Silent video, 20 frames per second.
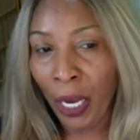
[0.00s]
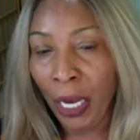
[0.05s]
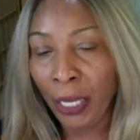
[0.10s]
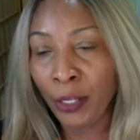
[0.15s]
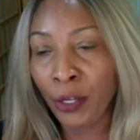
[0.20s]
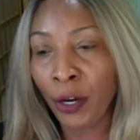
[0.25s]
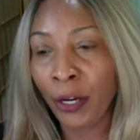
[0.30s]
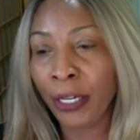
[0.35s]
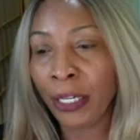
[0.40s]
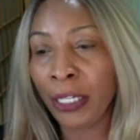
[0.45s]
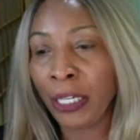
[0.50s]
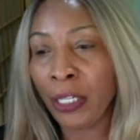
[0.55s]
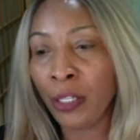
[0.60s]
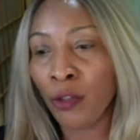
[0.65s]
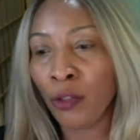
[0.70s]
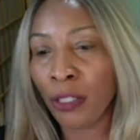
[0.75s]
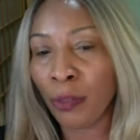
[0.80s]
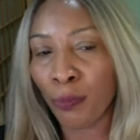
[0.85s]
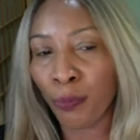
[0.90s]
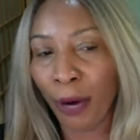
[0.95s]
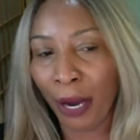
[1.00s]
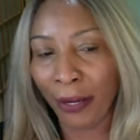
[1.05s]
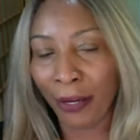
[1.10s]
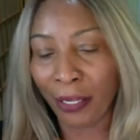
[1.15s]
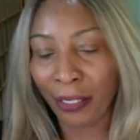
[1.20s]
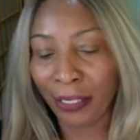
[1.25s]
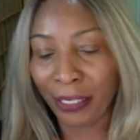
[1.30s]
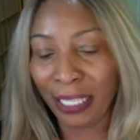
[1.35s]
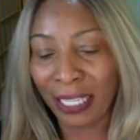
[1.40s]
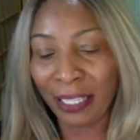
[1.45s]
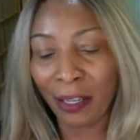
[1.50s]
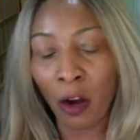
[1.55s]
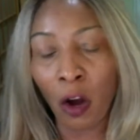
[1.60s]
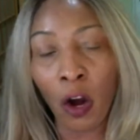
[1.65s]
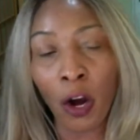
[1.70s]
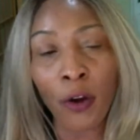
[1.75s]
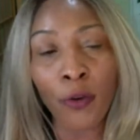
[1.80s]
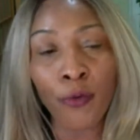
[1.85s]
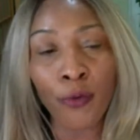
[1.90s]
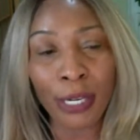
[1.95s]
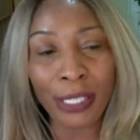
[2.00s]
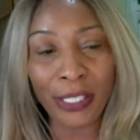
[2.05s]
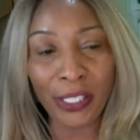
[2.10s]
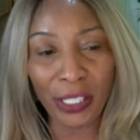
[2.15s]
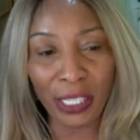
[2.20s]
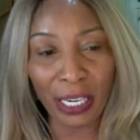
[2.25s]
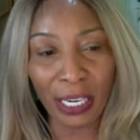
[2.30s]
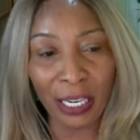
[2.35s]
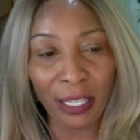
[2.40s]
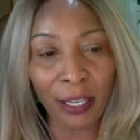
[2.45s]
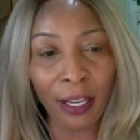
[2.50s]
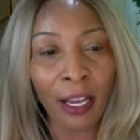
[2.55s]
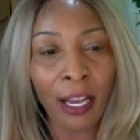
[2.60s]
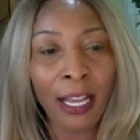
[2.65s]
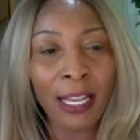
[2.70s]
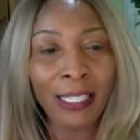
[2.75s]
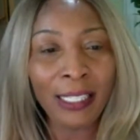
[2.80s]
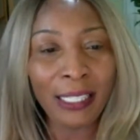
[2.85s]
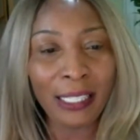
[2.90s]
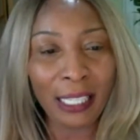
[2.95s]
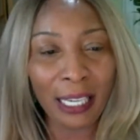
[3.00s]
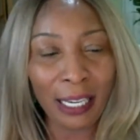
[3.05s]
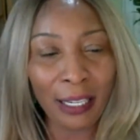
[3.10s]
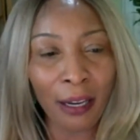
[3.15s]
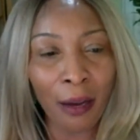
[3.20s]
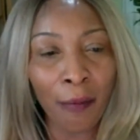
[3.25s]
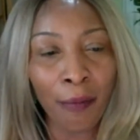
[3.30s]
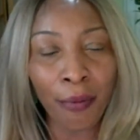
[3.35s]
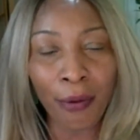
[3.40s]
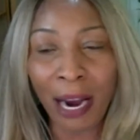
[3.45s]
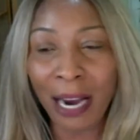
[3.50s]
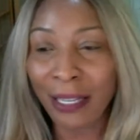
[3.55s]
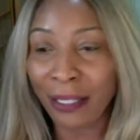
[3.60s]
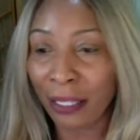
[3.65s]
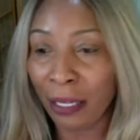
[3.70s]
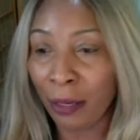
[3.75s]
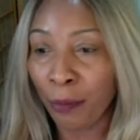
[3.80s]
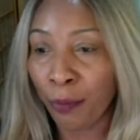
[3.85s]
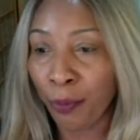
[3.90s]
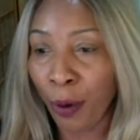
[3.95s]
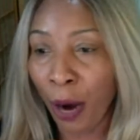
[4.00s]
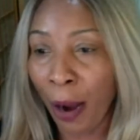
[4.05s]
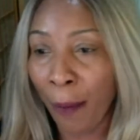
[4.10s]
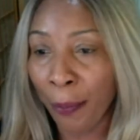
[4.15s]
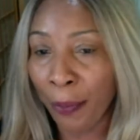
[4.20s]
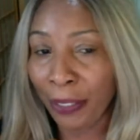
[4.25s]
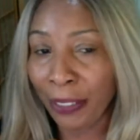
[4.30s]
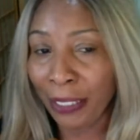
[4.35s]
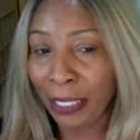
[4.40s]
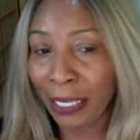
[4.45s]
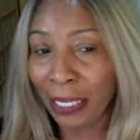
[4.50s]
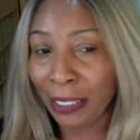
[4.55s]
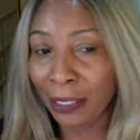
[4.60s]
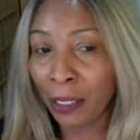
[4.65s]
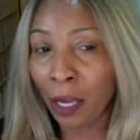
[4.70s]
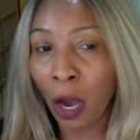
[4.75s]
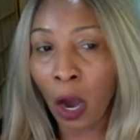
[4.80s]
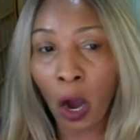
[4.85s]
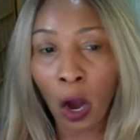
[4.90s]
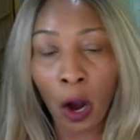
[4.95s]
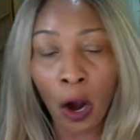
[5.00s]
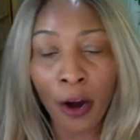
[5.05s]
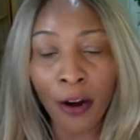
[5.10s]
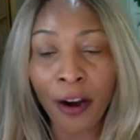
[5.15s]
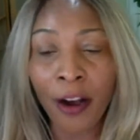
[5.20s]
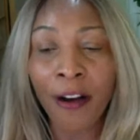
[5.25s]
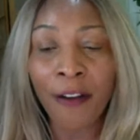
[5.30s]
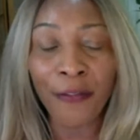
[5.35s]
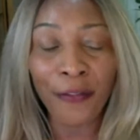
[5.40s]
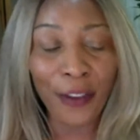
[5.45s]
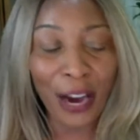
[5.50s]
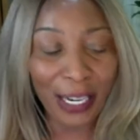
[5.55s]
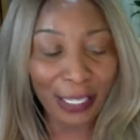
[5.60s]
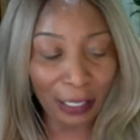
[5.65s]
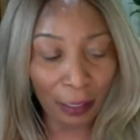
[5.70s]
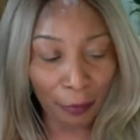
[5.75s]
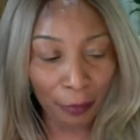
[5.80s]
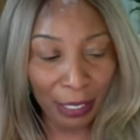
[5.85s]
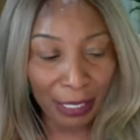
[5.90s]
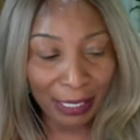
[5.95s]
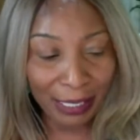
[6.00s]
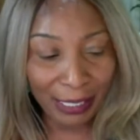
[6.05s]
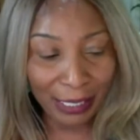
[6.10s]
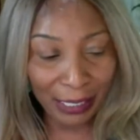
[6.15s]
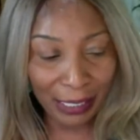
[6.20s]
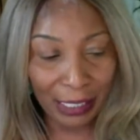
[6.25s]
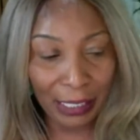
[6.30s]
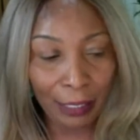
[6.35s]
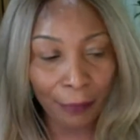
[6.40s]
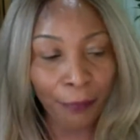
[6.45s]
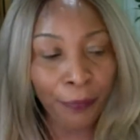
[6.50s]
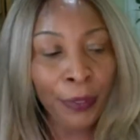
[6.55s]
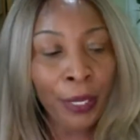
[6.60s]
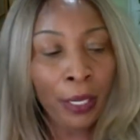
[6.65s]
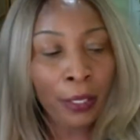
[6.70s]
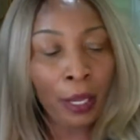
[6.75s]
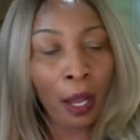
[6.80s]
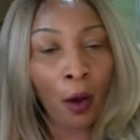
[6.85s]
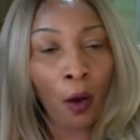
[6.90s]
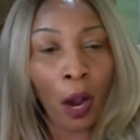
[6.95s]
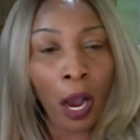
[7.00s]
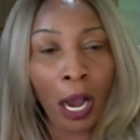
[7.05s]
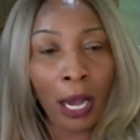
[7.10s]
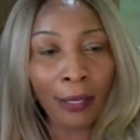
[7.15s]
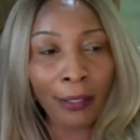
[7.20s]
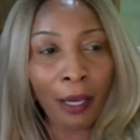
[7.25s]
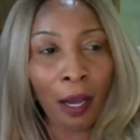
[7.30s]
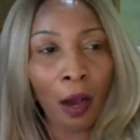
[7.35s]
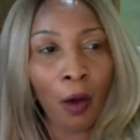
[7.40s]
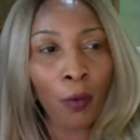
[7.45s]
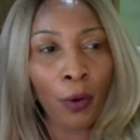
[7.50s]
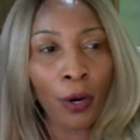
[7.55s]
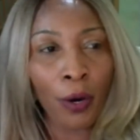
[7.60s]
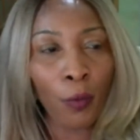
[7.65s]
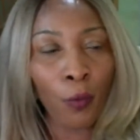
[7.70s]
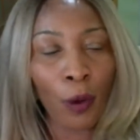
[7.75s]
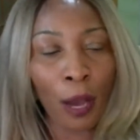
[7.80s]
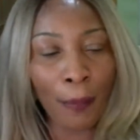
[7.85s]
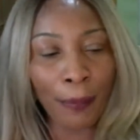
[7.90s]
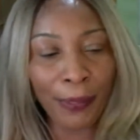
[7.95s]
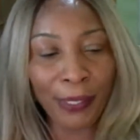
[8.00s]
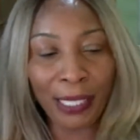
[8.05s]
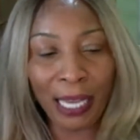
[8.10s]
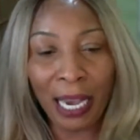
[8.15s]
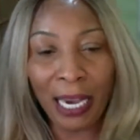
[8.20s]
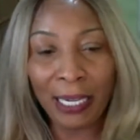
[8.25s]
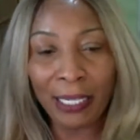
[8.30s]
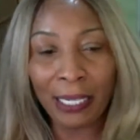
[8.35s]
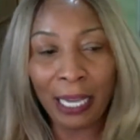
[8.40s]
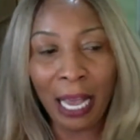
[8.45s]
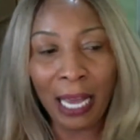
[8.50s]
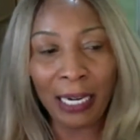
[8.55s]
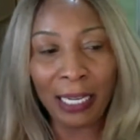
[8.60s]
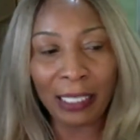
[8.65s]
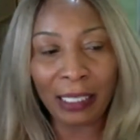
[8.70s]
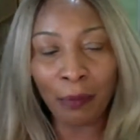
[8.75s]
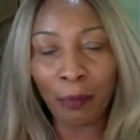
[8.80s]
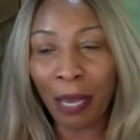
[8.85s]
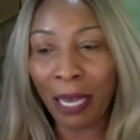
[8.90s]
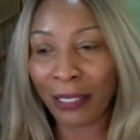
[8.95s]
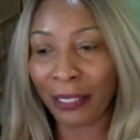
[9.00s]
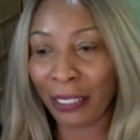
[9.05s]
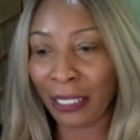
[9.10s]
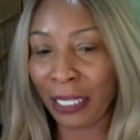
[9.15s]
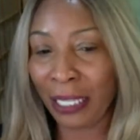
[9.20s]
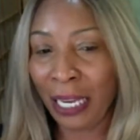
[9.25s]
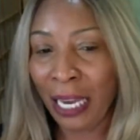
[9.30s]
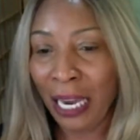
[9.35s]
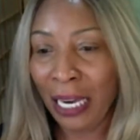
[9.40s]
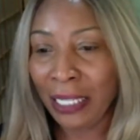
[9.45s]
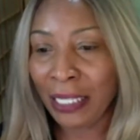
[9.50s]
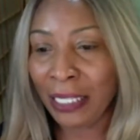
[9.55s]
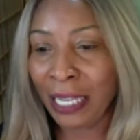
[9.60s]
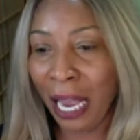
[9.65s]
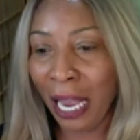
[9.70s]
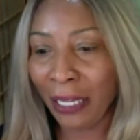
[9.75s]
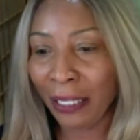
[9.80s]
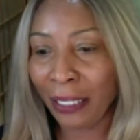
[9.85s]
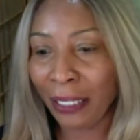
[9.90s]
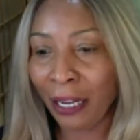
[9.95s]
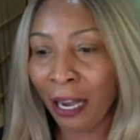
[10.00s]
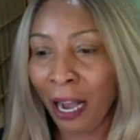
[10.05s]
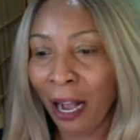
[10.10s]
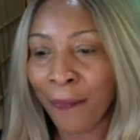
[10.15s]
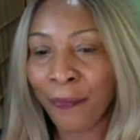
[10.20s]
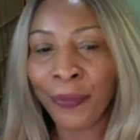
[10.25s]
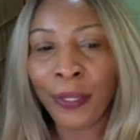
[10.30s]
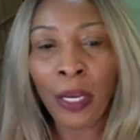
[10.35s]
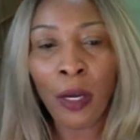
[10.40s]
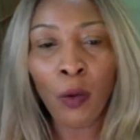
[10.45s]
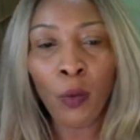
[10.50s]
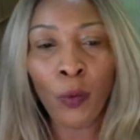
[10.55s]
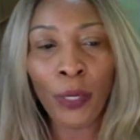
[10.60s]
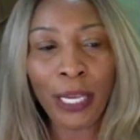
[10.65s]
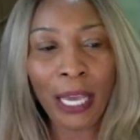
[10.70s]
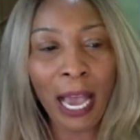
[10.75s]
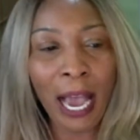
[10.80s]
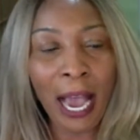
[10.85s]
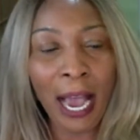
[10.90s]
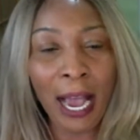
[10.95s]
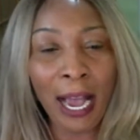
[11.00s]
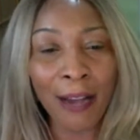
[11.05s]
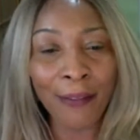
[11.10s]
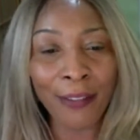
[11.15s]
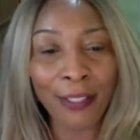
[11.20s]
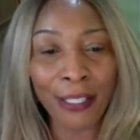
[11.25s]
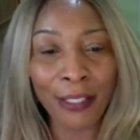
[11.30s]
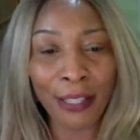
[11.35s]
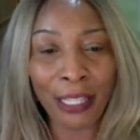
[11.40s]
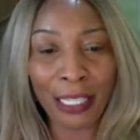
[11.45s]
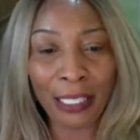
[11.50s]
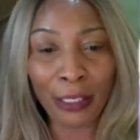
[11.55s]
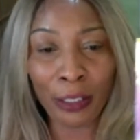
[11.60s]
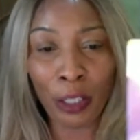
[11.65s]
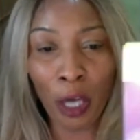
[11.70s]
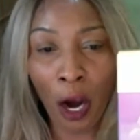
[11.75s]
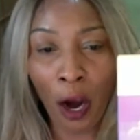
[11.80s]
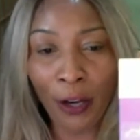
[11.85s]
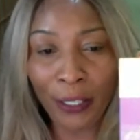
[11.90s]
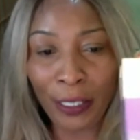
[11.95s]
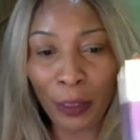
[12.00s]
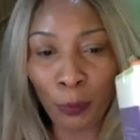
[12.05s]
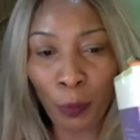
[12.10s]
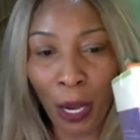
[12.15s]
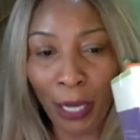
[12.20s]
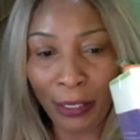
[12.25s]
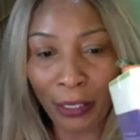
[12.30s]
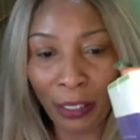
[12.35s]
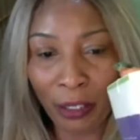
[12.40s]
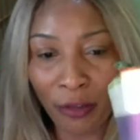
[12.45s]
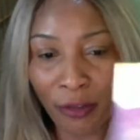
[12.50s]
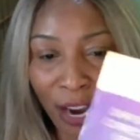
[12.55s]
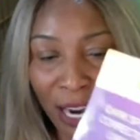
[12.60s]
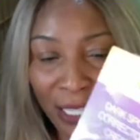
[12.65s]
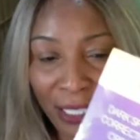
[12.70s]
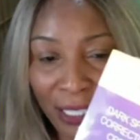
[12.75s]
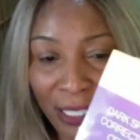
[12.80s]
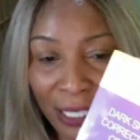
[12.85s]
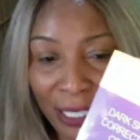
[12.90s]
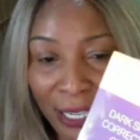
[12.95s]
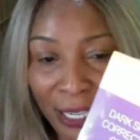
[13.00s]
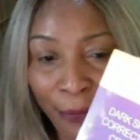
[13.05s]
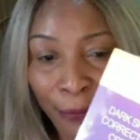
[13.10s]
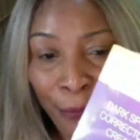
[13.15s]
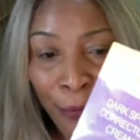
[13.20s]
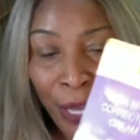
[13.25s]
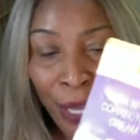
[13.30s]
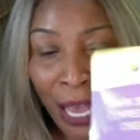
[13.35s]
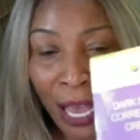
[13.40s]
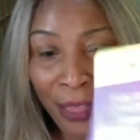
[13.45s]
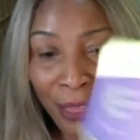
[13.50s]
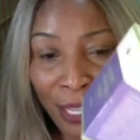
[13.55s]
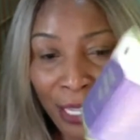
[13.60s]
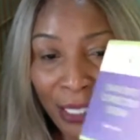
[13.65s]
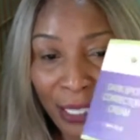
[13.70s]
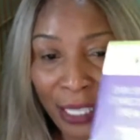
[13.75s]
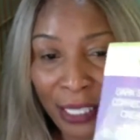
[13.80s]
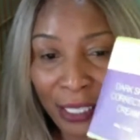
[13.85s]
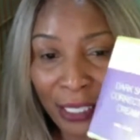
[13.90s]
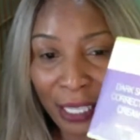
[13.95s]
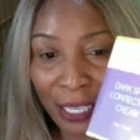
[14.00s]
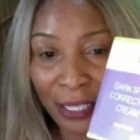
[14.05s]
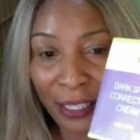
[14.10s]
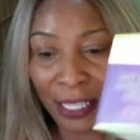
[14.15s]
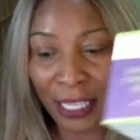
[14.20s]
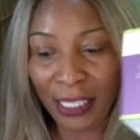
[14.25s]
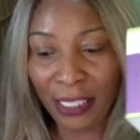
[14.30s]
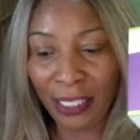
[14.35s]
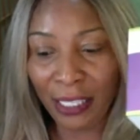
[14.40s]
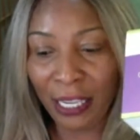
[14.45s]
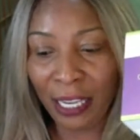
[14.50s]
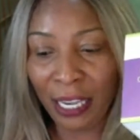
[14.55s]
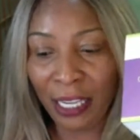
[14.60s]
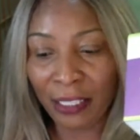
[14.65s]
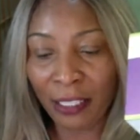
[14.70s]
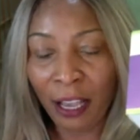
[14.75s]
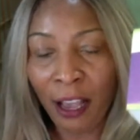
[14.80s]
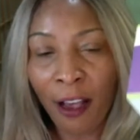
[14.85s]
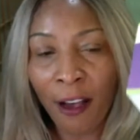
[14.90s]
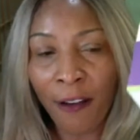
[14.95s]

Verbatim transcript: and you're going to use products that are rich in skin brightening properties or vitamin c now on our website alesmaxii.com we have the dark spot corrector and this is it this is